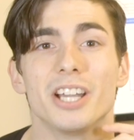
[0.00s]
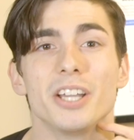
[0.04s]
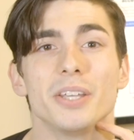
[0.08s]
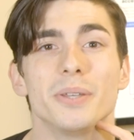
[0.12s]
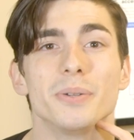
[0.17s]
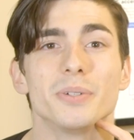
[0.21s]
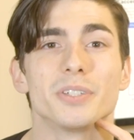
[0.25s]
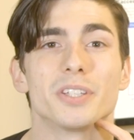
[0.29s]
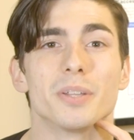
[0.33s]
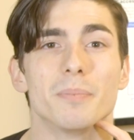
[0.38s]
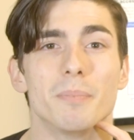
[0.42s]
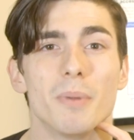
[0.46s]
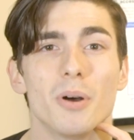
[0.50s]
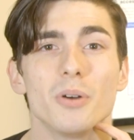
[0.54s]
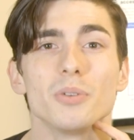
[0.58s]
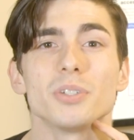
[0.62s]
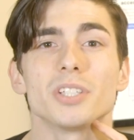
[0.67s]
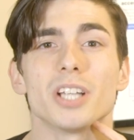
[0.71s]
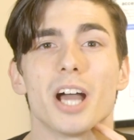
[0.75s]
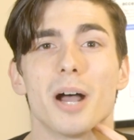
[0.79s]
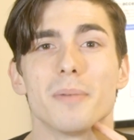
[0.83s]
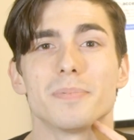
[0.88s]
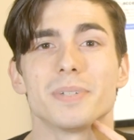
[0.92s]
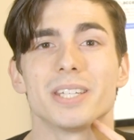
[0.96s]
use the
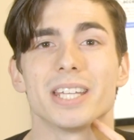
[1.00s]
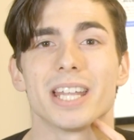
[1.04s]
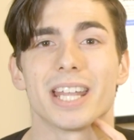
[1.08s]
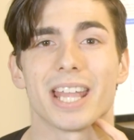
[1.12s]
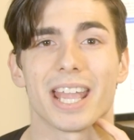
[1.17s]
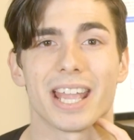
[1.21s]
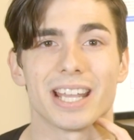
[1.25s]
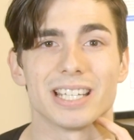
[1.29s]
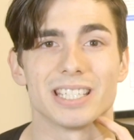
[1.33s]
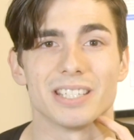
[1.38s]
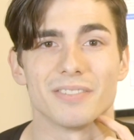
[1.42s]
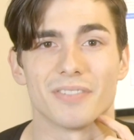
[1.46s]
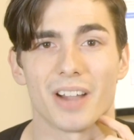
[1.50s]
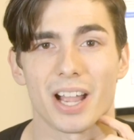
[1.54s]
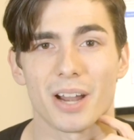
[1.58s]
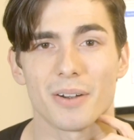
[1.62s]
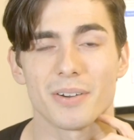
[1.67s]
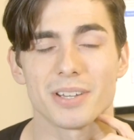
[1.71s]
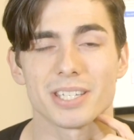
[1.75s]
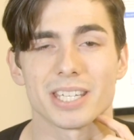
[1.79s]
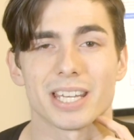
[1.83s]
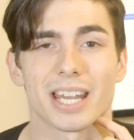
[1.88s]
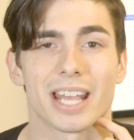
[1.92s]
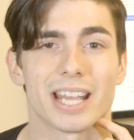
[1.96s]
most up-to-date
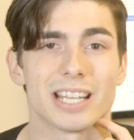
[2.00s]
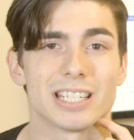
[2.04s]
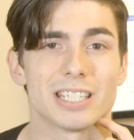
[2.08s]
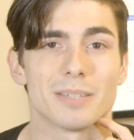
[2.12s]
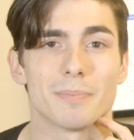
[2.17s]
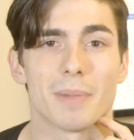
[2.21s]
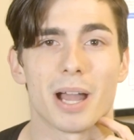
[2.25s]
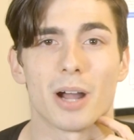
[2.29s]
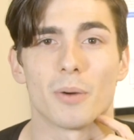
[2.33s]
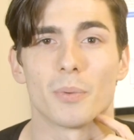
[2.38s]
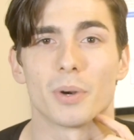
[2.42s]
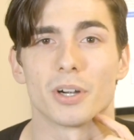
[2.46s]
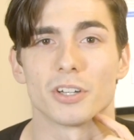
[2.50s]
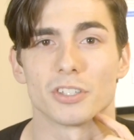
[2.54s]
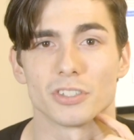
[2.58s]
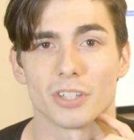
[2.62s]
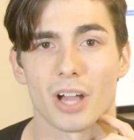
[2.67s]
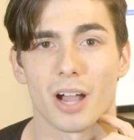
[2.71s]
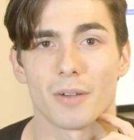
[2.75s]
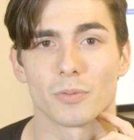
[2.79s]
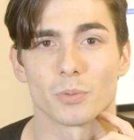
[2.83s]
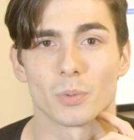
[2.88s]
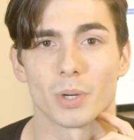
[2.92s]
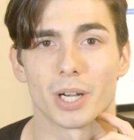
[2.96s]
antivirus and anti-malware
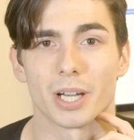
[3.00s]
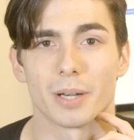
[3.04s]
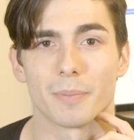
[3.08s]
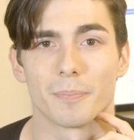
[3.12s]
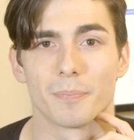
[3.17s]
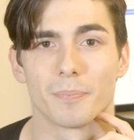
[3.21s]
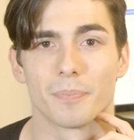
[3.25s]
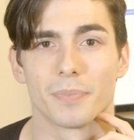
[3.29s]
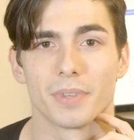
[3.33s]
software.